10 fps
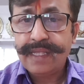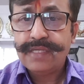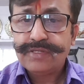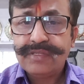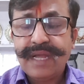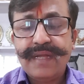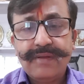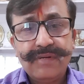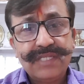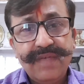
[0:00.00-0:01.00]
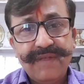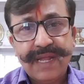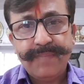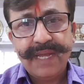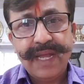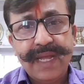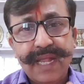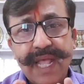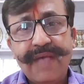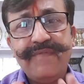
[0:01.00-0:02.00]
so that you receive an update
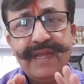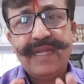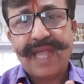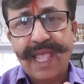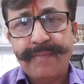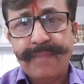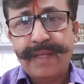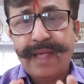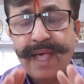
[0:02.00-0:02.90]
every time